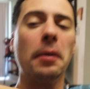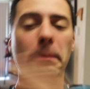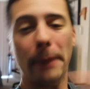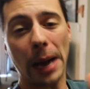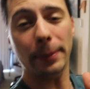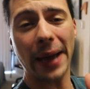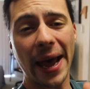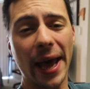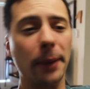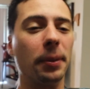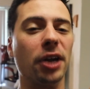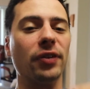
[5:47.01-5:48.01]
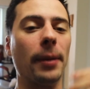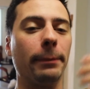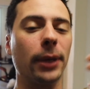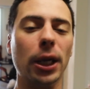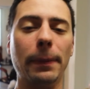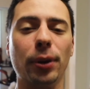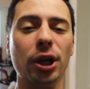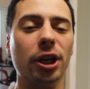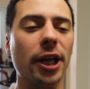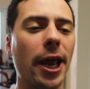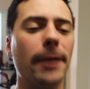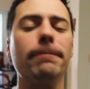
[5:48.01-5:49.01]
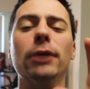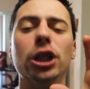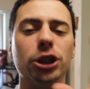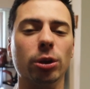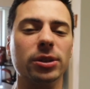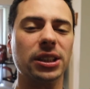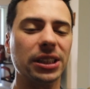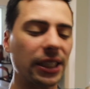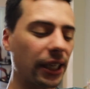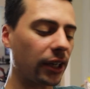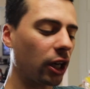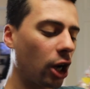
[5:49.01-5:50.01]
my bad, but if I'm gonna put it in, you'll see it.